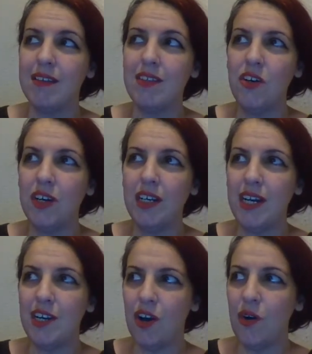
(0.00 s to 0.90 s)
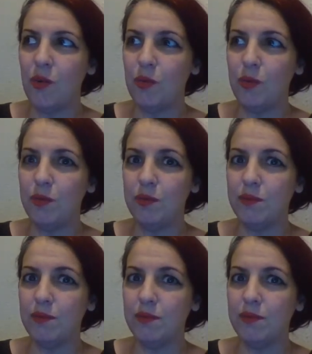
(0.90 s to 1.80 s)
they're gonna know.
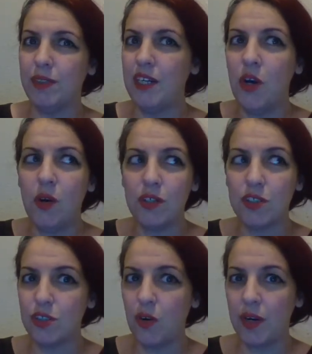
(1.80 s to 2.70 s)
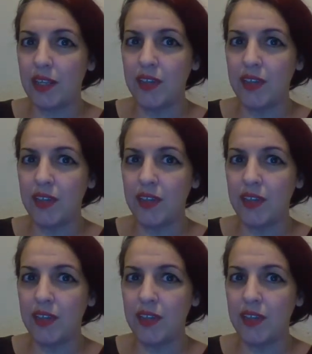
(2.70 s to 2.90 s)
They know her story.